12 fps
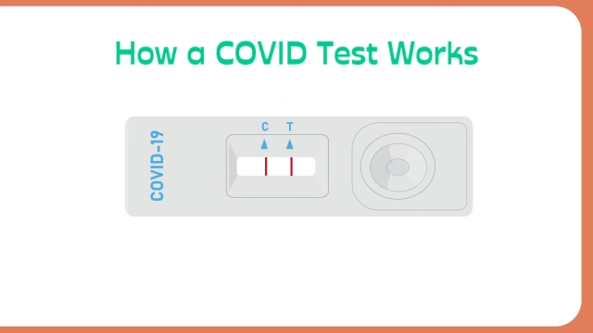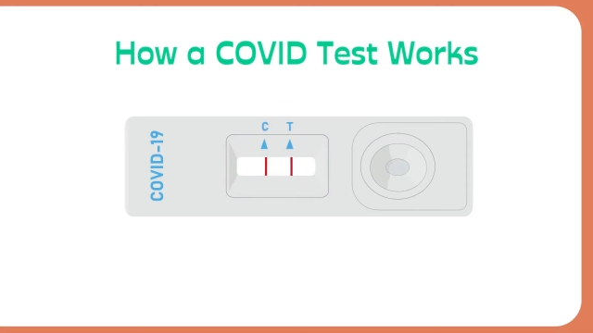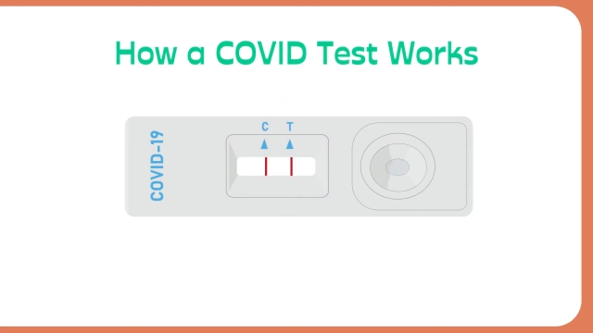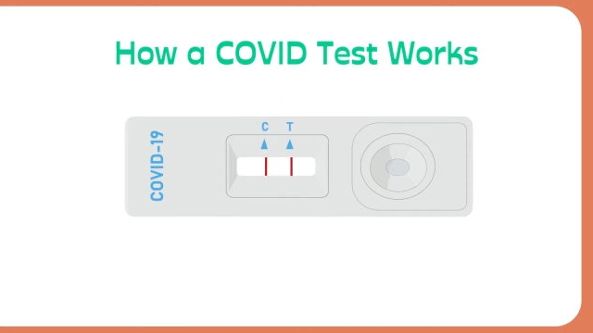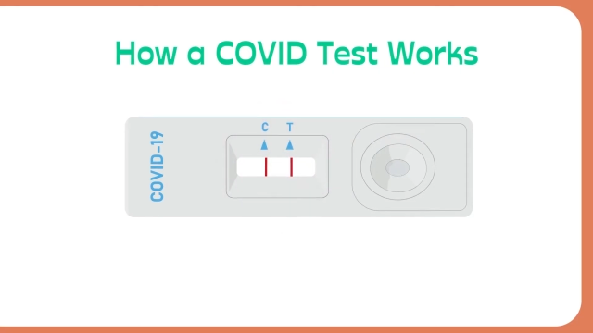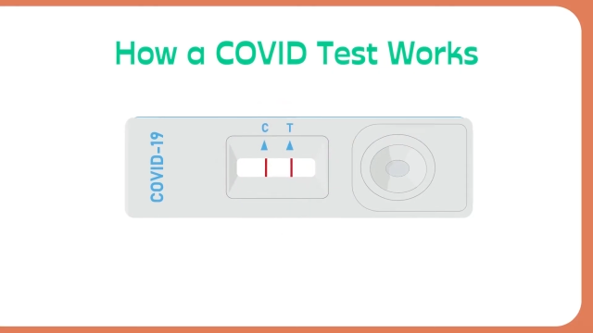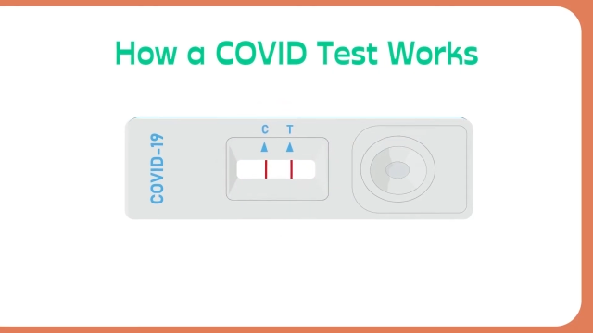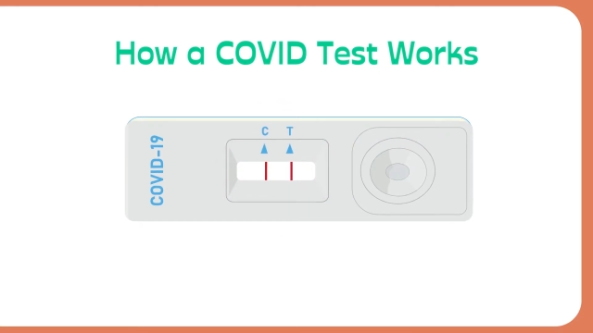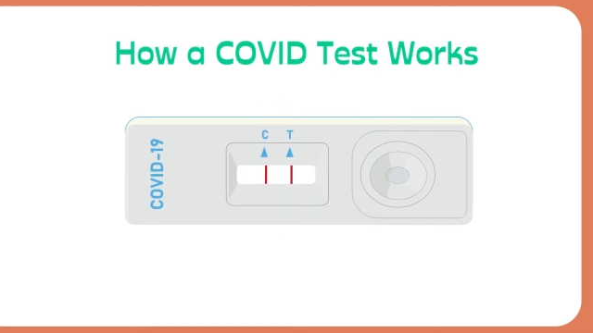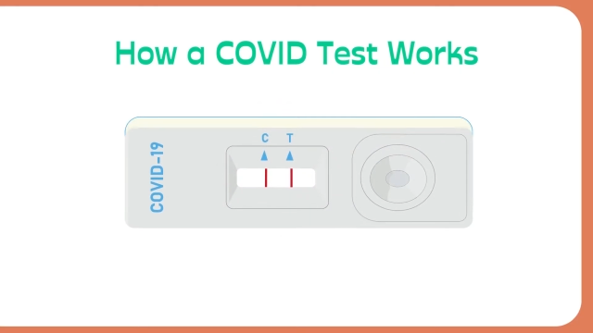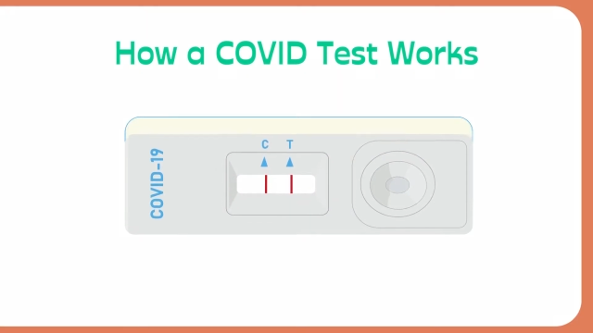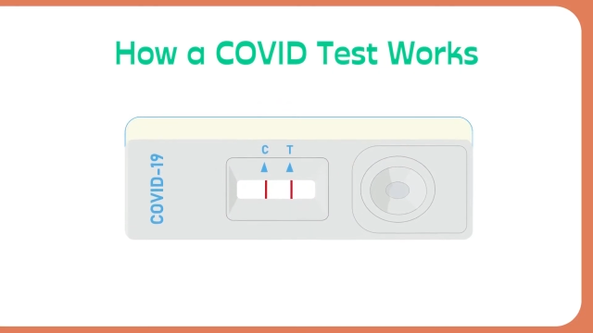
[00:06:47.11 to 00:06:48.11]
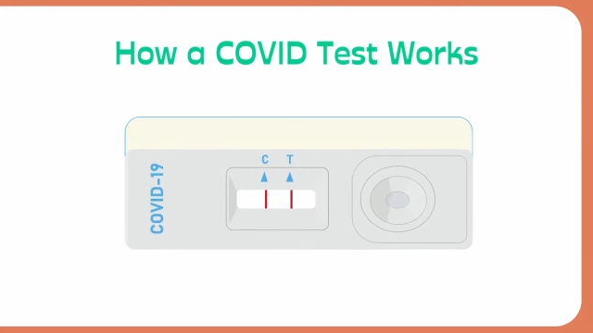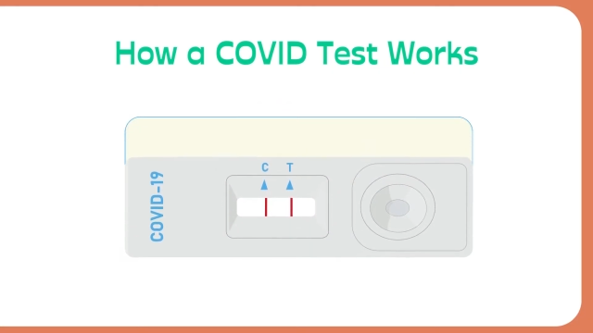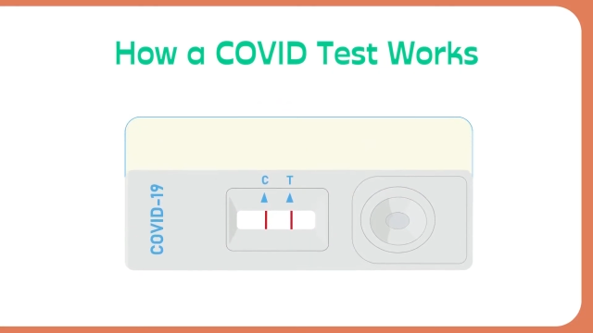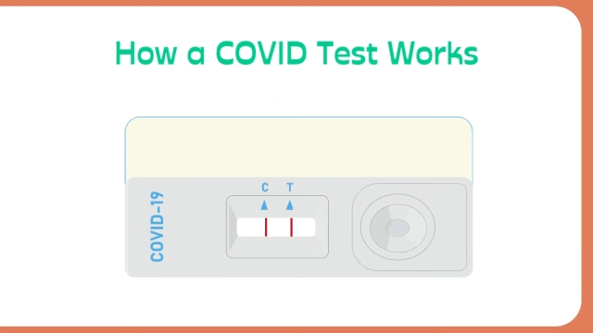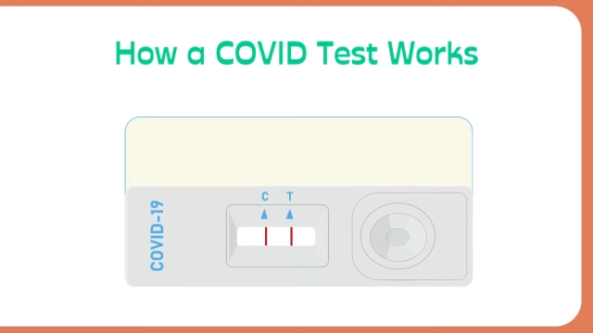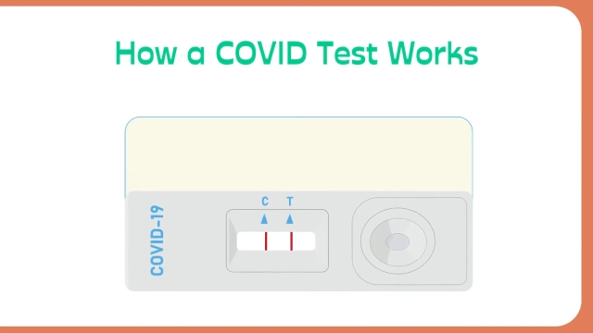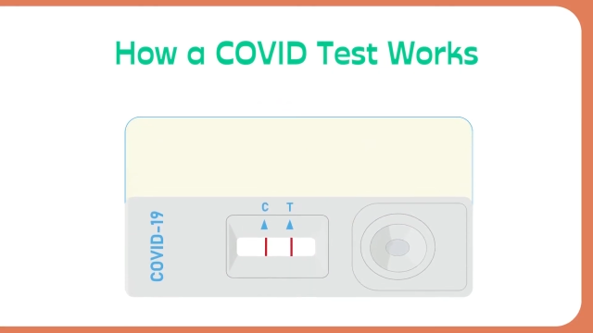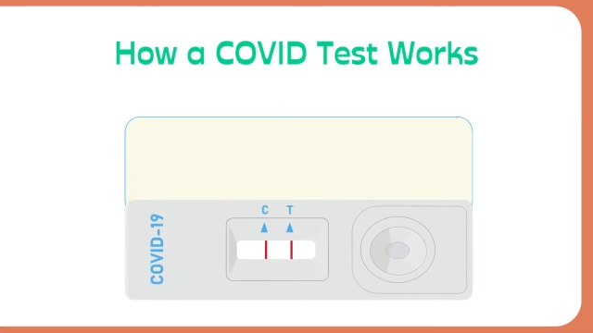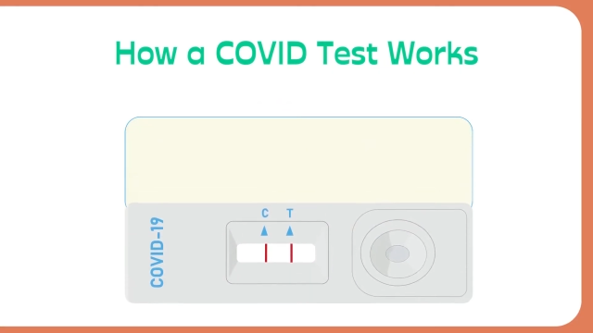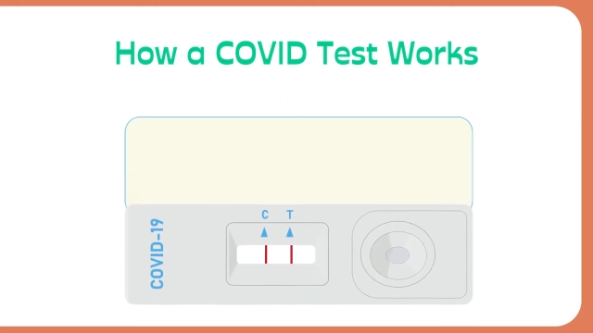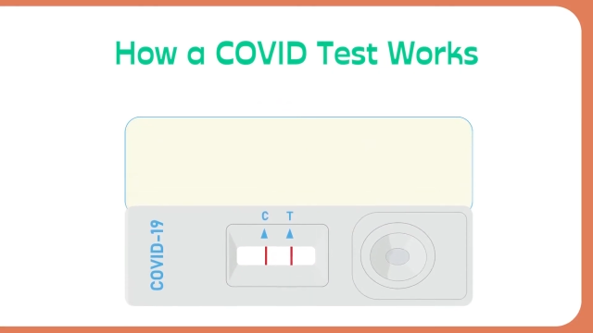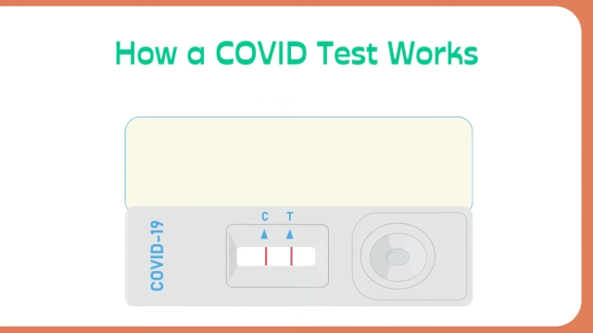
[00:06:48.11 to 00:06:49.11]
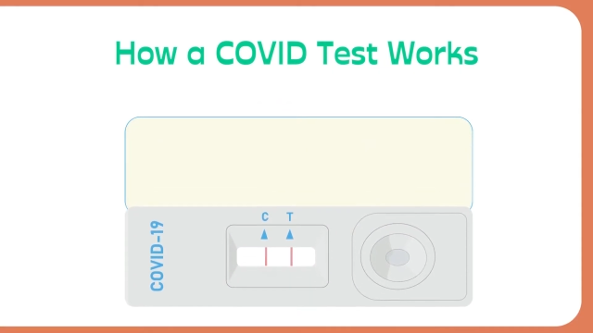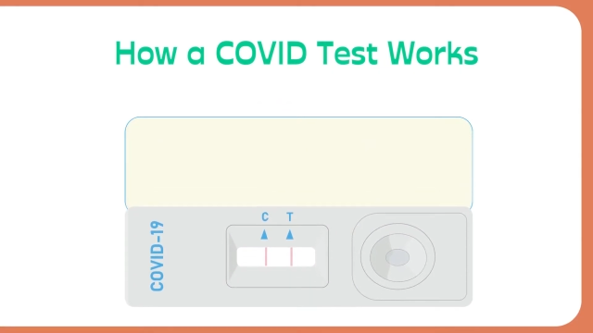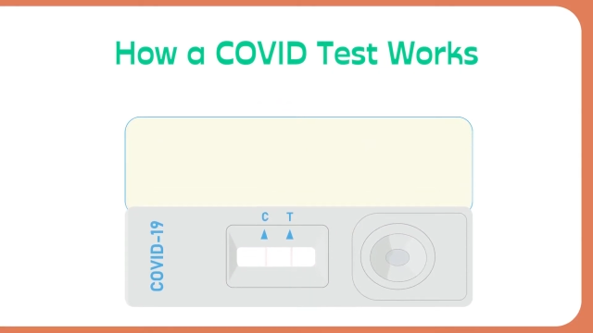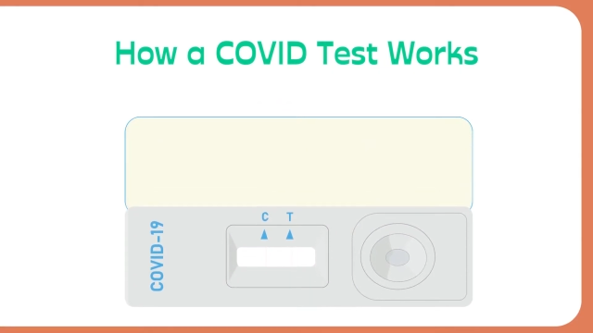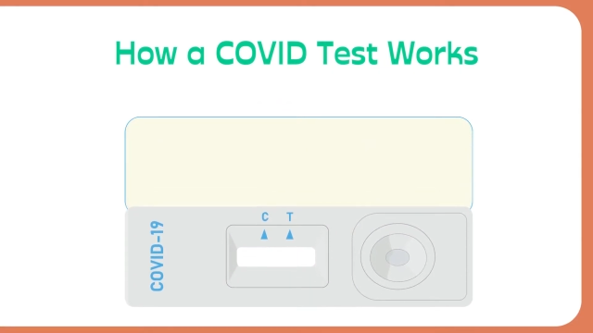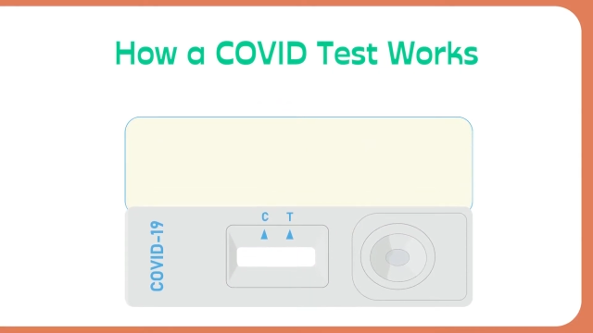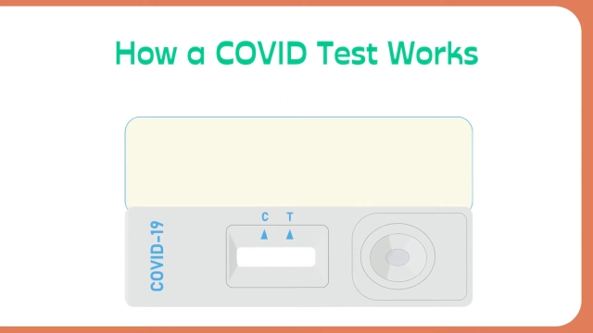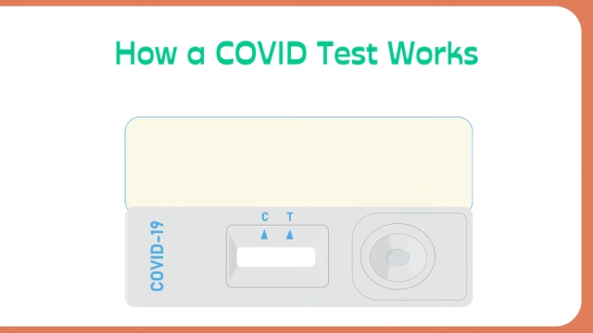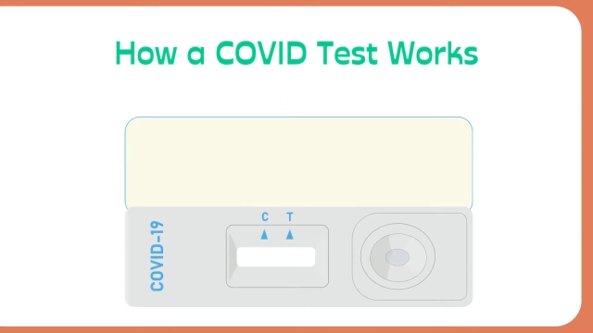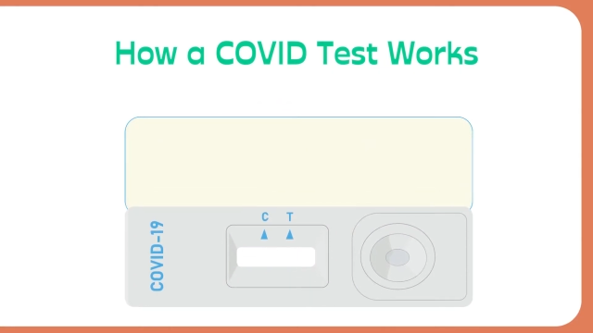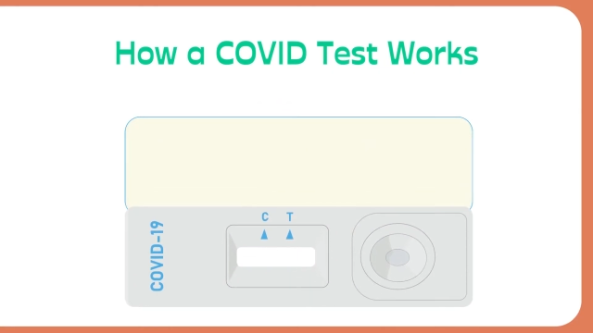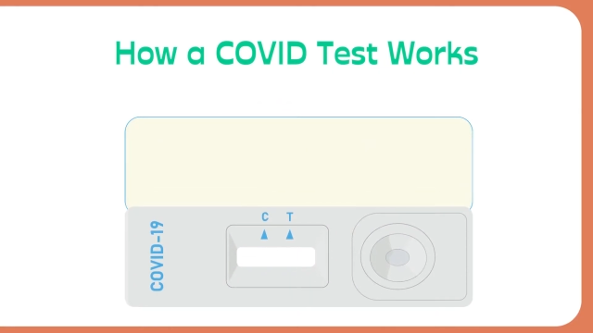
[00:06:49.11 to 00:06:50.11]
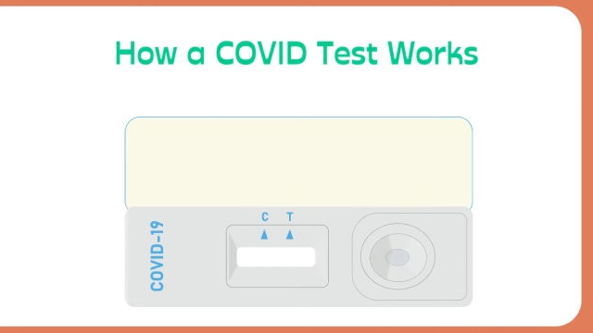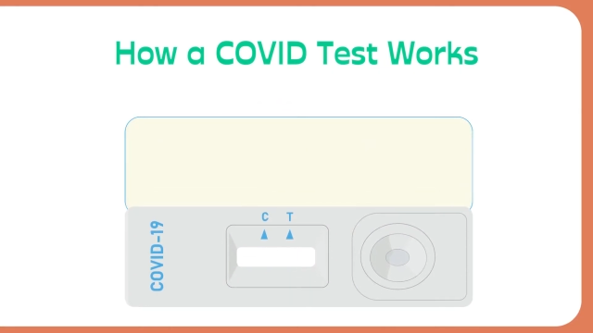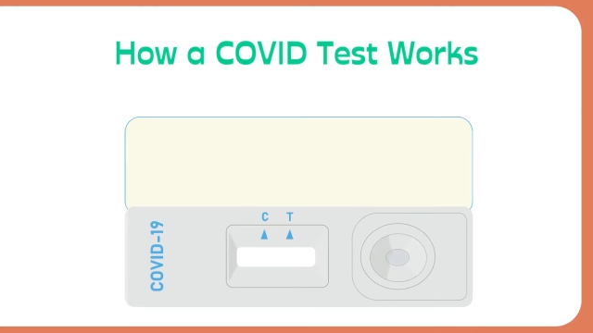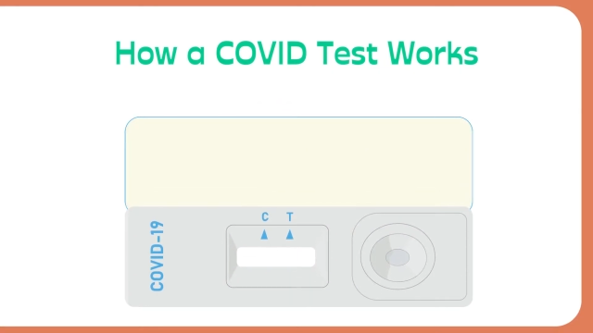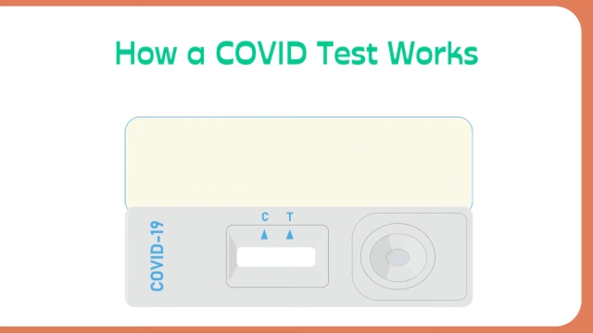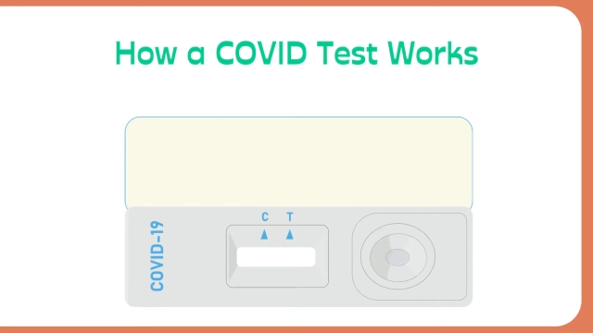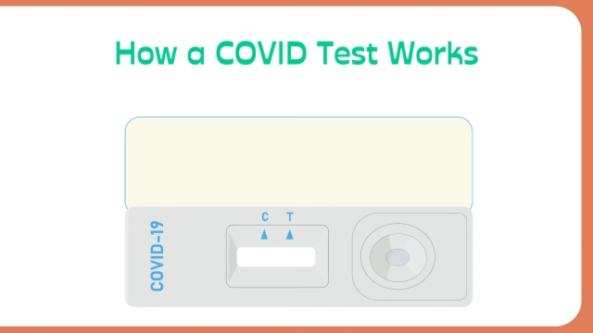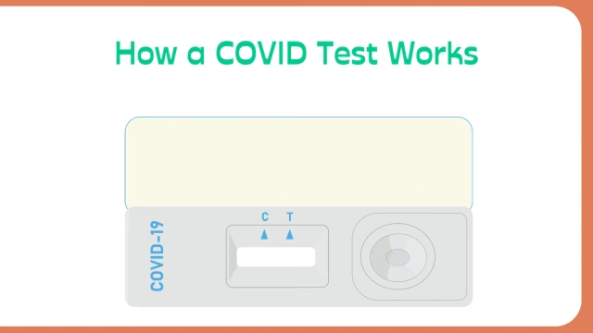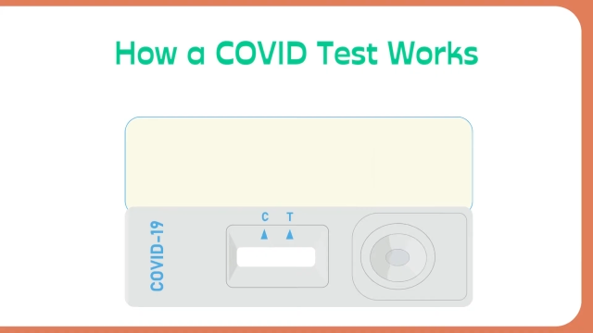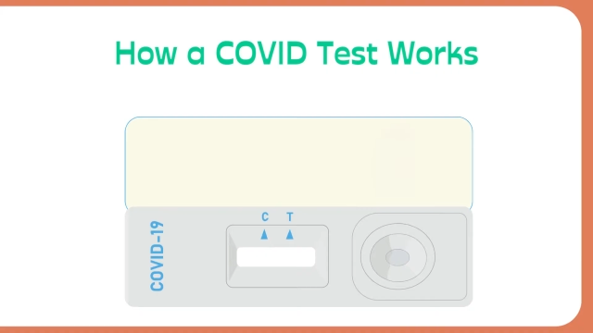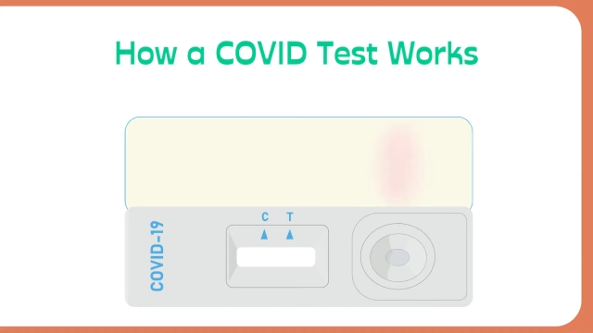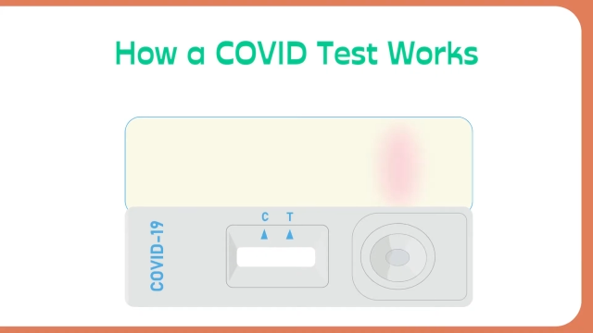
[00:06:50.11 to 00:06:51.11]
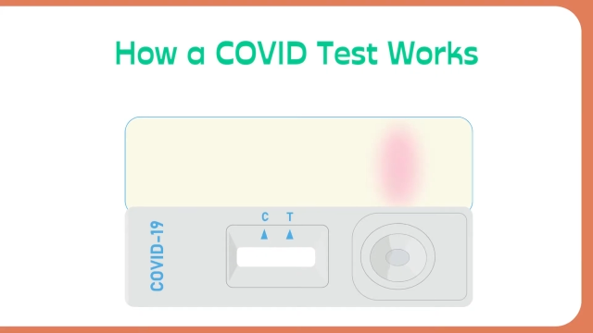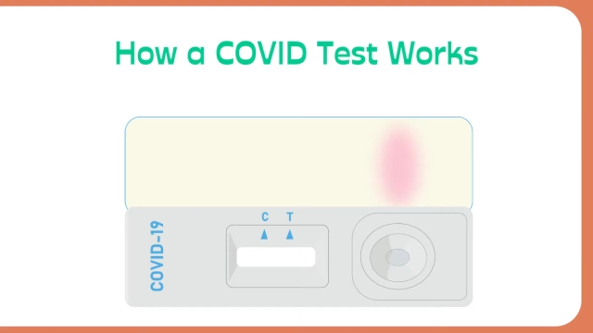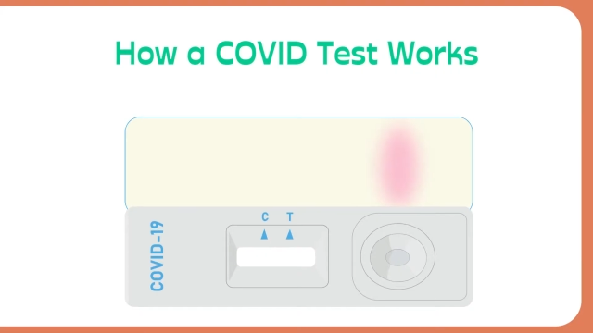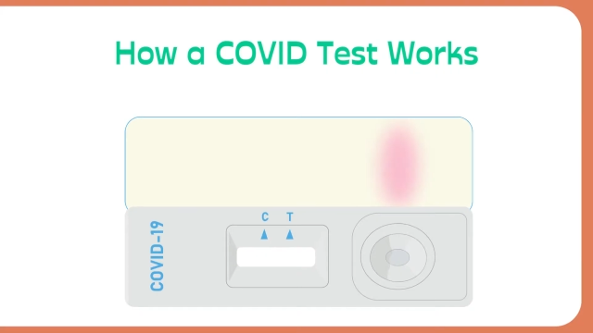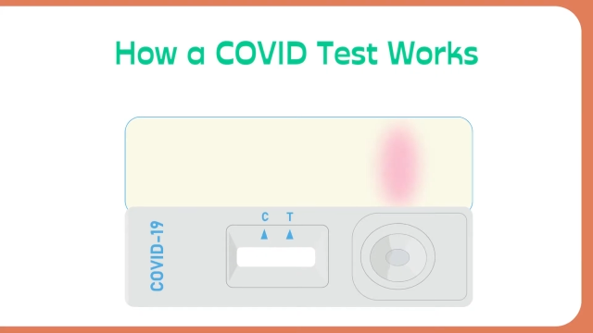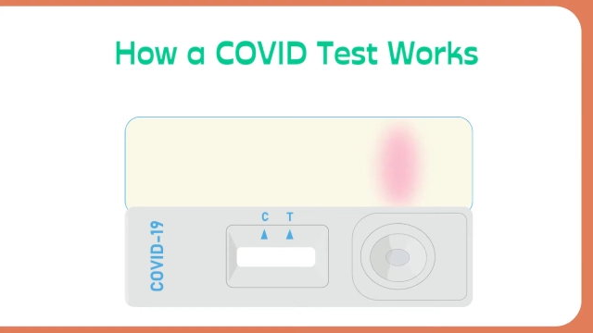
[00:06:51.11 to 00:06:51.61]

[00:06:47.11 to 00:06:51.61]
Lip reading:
[unreadable: no face in view]